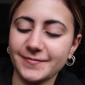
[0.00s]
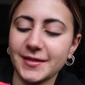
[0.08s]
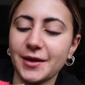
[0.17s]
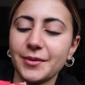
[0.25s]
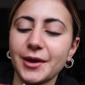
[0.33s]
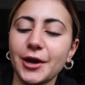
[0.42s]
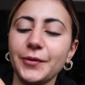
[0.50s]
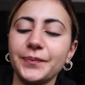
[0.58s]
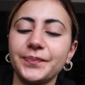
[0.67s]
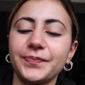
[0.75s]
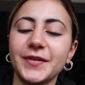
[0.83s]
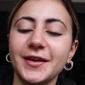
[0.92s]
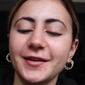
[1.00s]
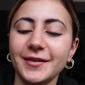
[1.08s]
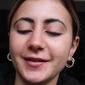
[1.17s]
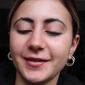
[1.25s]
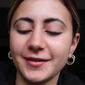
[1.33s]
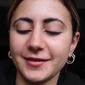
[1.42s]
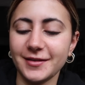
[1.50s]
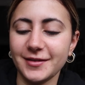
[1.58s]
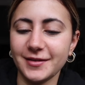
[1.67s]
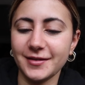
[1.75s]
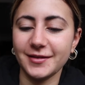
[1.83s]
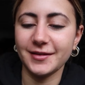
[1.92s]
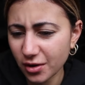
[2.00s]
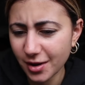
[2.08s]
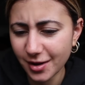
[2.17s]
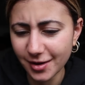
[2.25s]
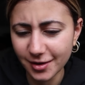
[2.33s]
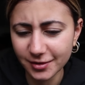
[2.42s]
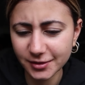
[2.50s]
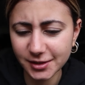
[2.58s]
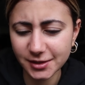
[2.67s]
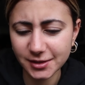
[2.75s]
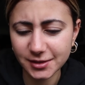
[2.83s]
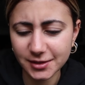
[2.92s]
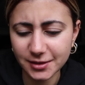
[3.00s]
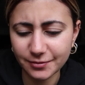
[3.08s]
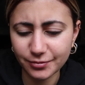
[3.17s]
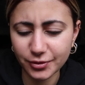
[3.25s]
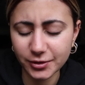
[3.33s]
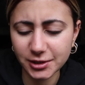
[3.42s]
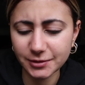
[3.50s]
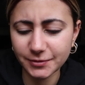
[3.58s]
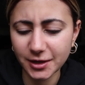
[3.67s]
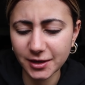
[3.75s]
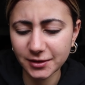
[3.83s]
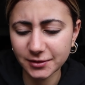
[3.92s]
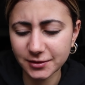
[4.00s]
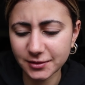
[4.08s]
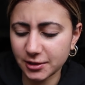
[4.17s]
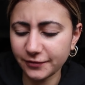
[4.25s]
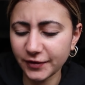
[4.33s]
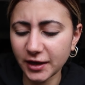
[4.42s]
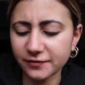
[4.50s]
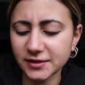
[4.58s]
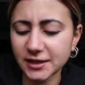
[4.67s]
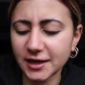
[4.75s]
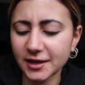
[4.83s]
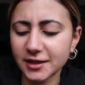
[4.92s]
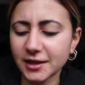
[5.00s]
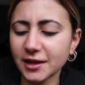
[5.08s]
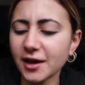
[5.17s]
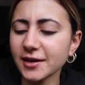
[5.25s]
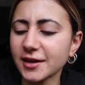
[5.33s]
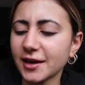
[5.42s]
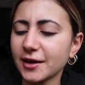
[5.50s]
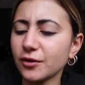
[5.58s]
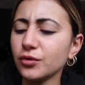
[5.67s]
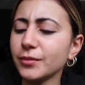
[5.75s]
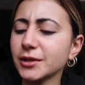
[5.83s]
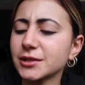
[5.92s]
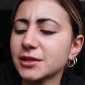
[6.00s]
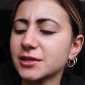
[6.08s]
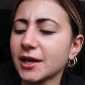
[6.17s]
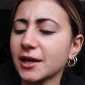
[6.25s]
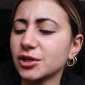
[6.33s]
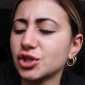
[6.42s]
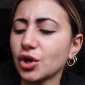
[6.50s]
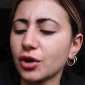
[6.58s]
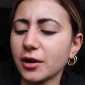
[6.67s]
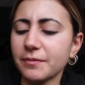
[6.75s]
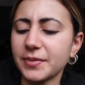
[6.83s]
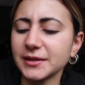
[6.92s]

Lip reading: There we go. Essentially, it's like this rock hard protein bar. I don't think I've seen anything like it. It almost looks like a chocolate